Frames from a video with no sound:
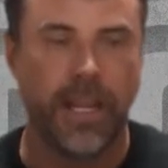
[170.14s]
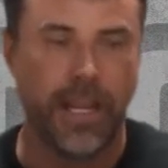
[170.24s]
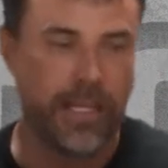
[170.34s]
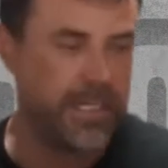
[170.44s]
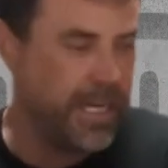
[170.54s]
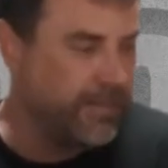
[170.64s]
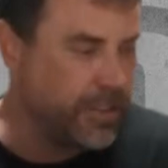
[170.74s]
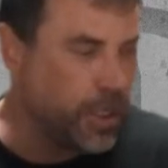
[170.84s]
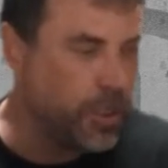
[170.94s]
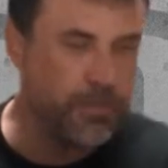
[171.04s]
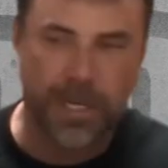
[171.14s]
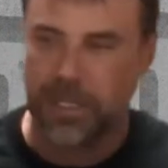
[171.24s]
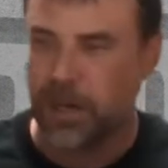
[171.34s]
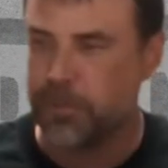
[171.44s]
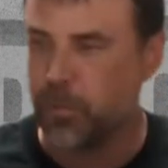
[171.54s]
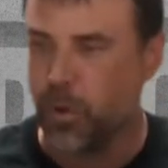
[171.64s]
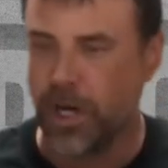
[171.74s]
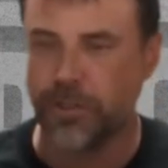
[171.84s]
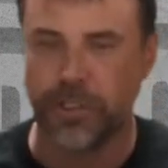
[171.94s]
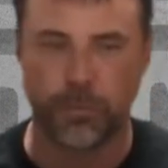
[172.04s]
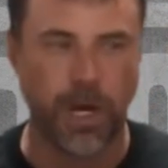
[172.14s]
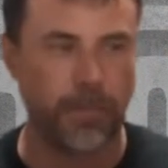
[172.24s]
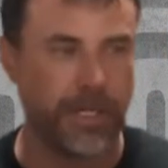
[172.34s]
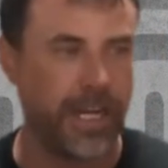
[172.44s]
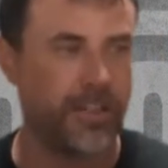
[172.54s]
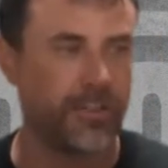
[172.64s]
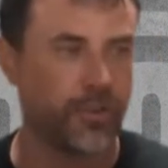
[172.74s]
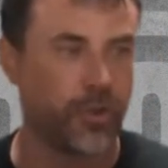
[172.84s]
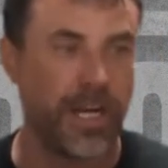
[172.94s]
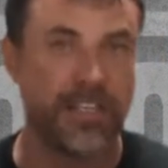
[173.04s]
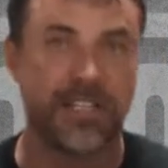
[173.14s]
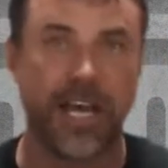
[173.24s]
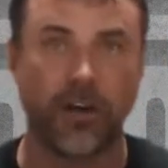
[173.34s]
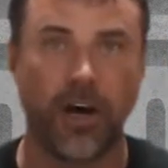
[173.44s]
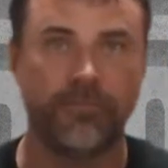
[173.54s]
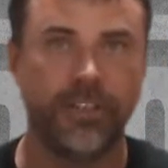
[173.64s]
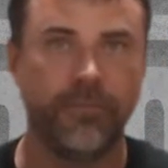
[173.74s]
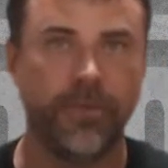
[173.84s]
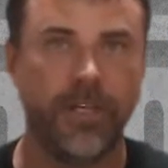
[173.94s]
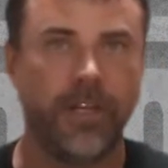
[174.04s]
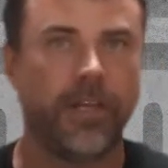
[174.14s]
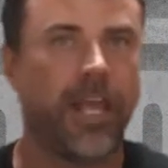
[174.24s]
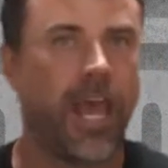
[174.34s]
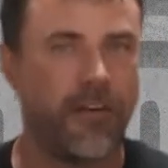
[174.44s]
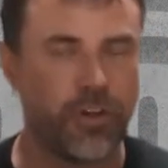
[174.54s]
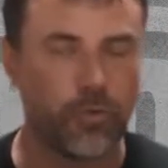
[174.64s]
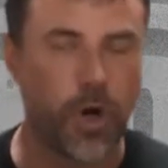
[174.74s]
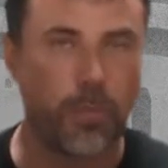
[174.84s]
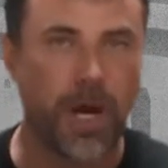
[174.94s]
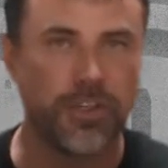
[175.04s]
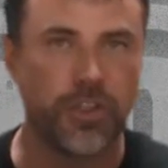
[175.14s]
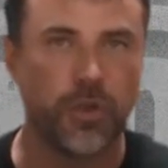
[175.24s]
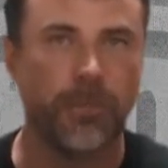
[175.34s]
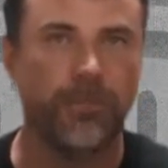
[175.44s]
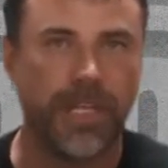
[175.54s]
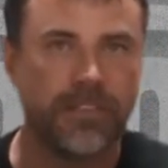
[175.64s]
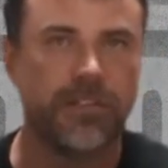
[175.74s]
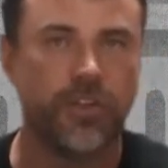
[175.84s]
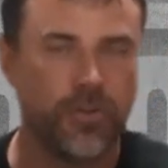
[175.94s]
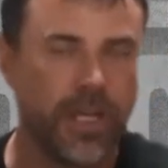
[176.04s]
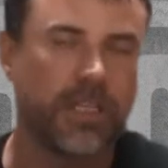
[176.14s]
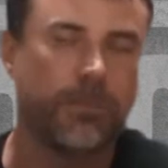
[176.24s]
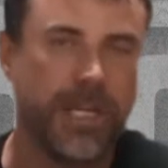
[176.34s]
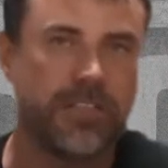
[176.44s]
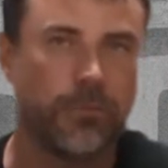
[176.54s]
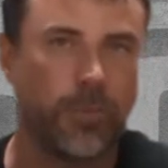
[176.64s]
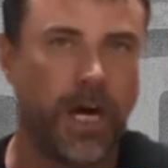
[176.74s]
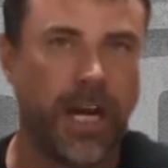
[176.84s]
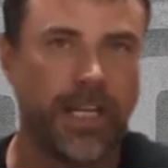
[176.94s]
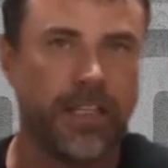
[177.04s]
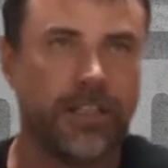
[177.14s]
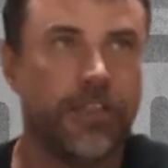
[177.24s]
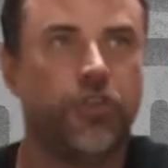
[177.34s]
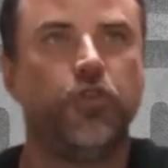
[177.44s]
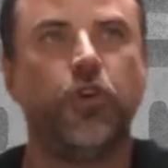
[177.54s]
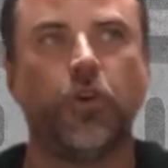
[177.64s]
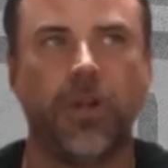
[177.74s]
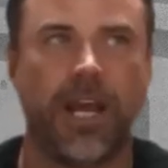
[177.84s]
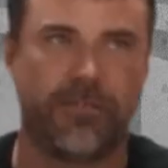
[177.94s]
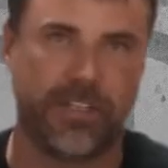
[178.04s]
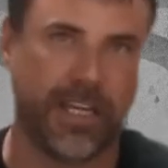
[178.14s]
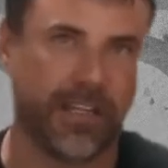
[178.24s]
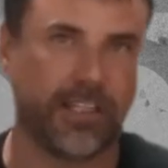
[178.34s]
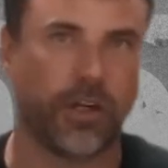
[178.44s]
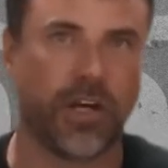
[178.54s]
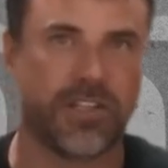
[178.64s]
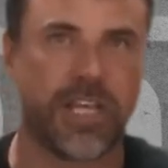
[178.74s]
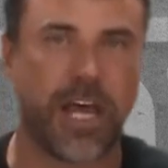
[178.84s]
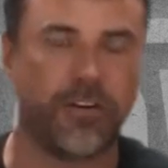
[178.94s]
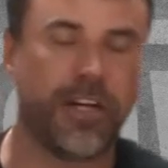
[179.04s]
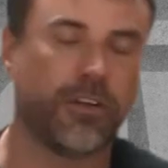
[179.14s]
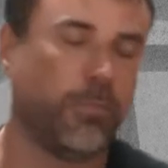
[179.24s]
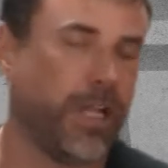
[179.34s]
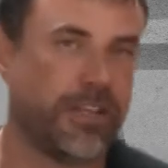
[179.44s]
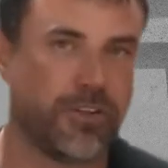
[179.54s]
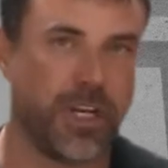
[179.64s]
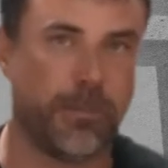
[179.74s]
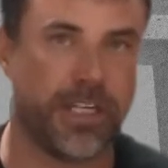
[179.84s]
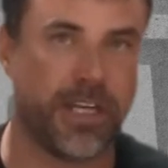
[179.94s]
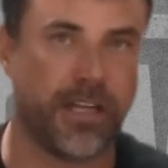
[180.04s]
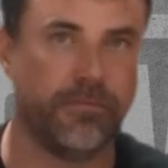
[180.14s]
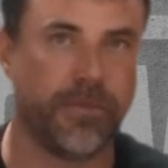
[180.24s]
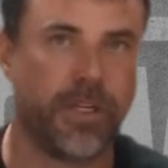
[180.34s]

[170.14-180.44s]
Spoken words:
and even though you may not be watering your propagation trays that often, having a robot do it means that you've got the peace of mind that you don't have to get there on Saturday or the plants are going to be dead.